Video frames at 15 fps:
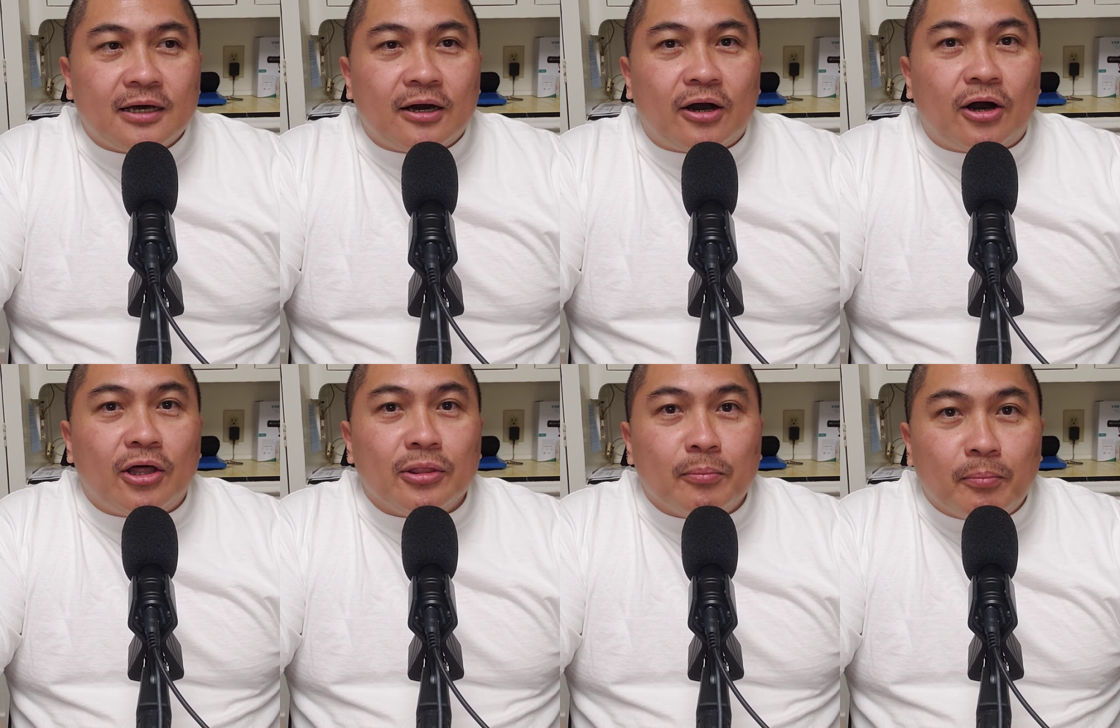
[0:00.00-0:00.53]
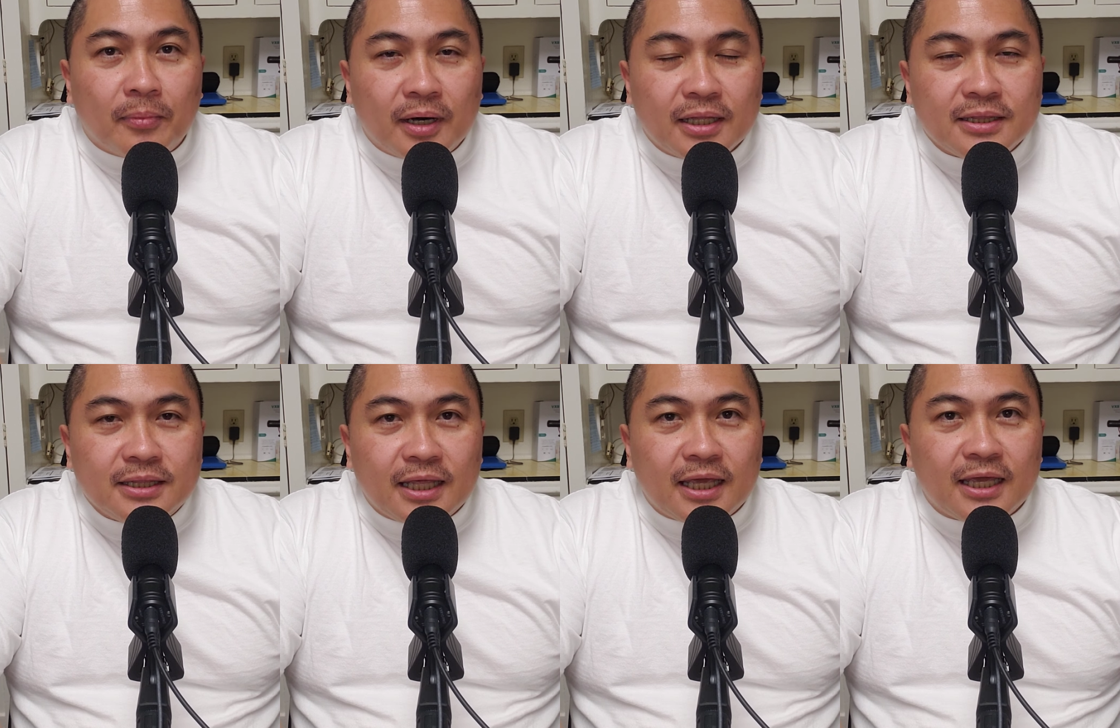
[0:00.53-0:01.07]
on
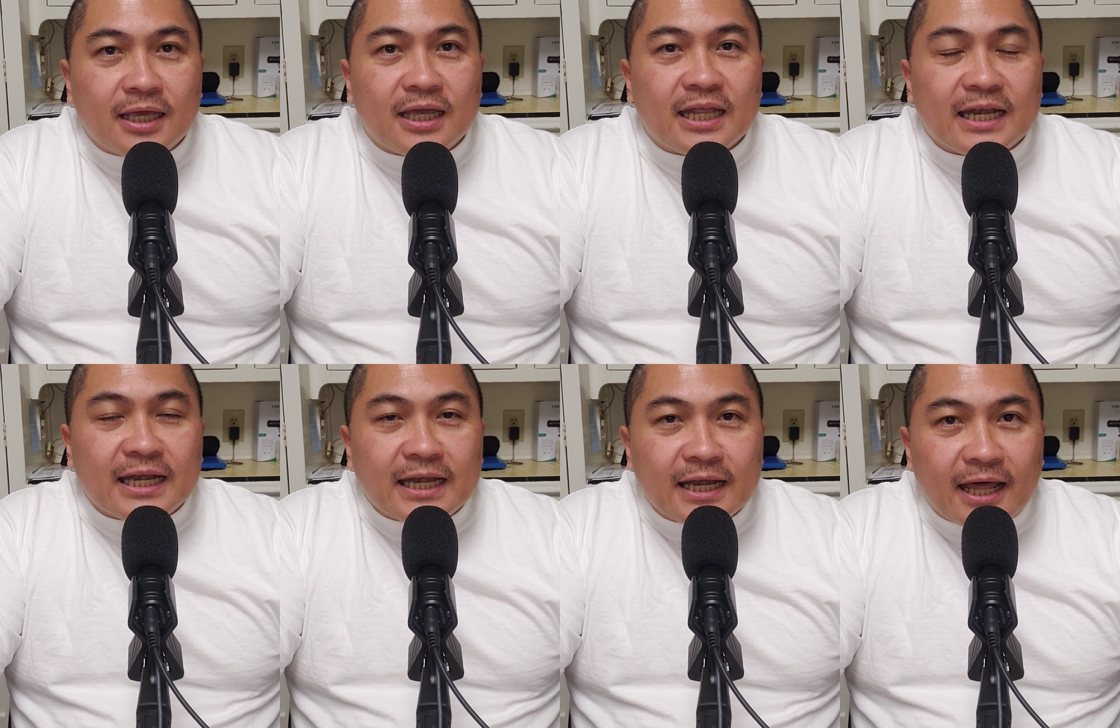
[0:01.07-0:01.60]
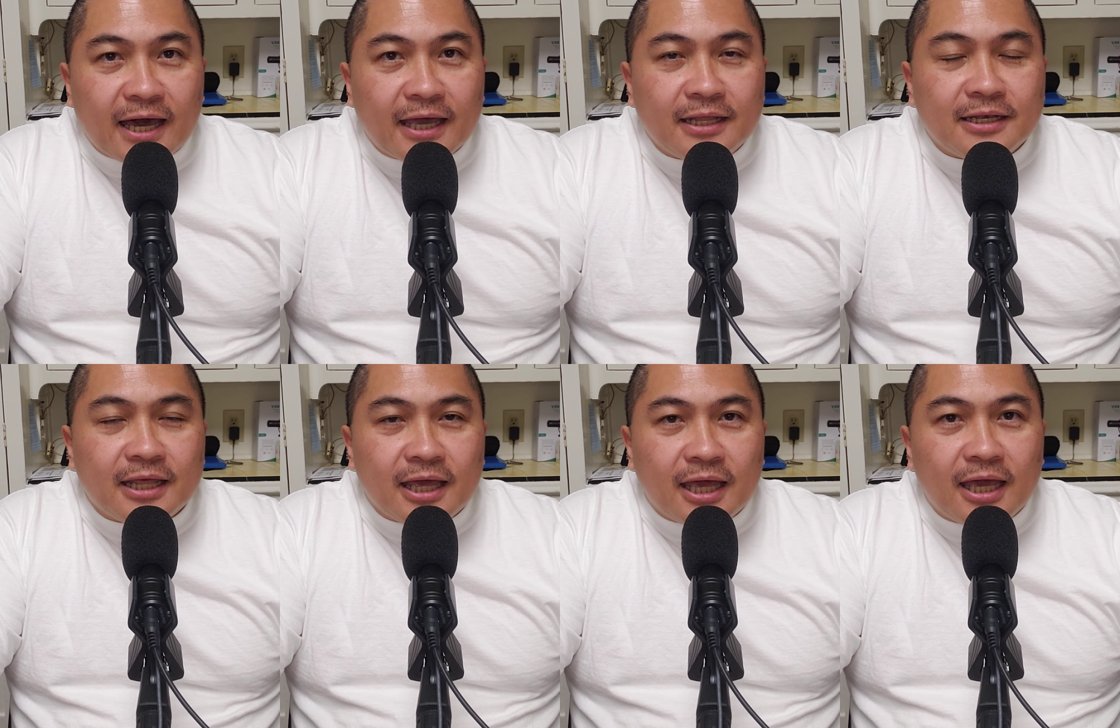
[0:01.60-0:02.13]
Monday,
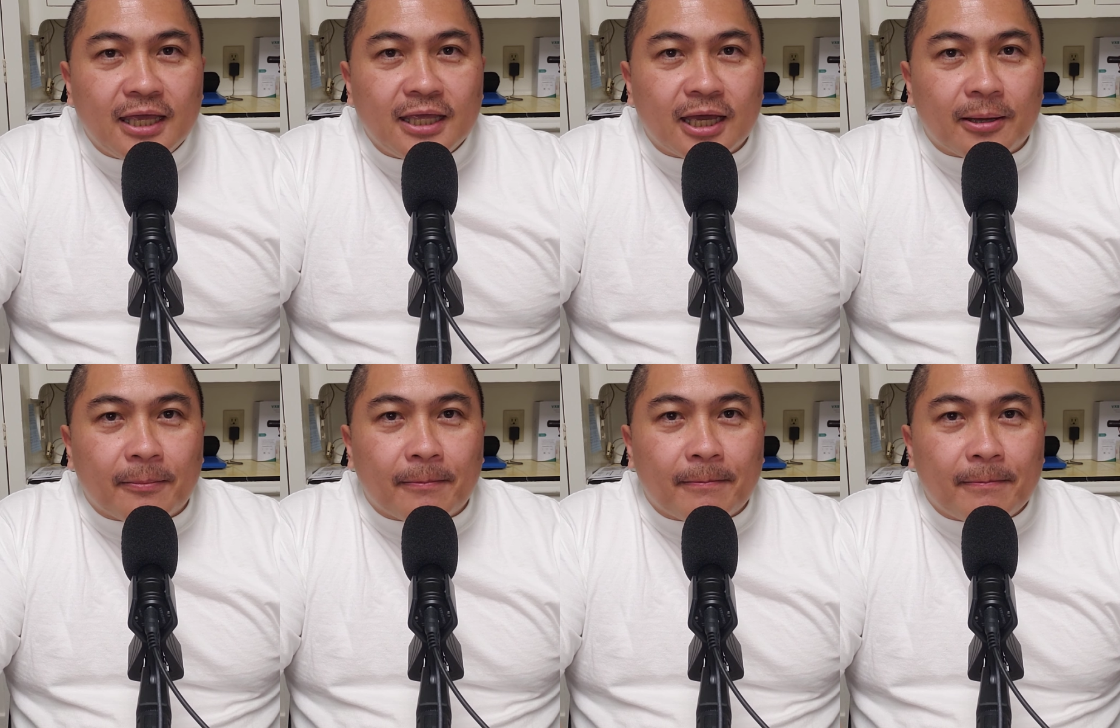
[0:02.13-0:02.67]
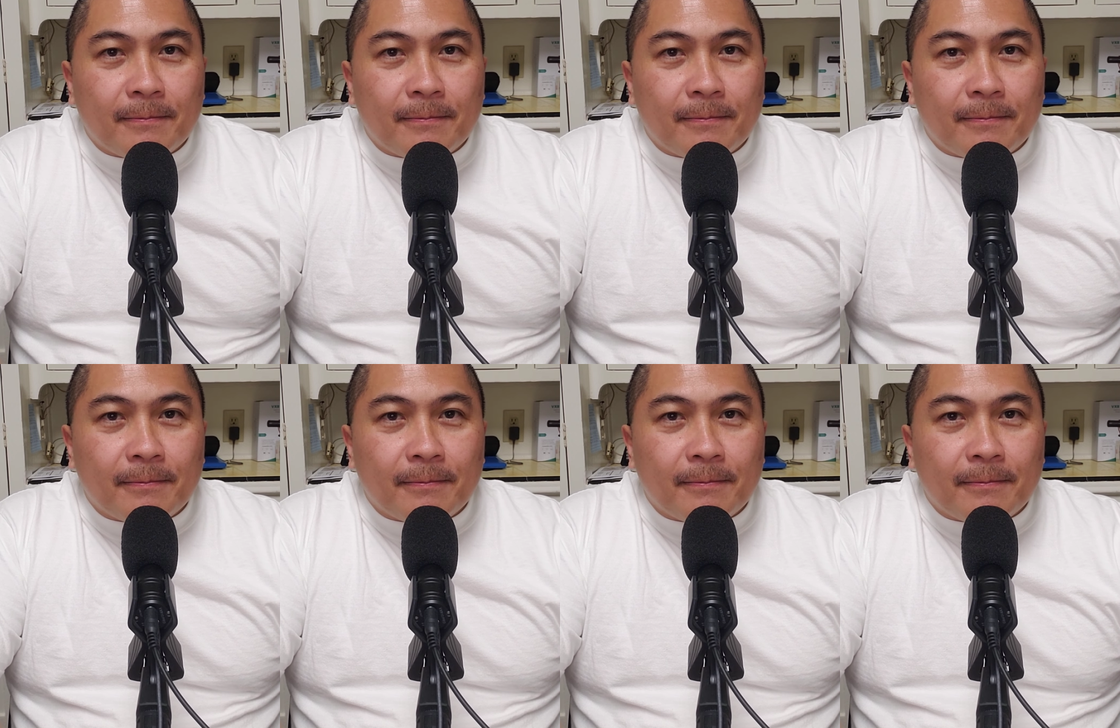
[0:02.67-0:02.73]
9 a.m.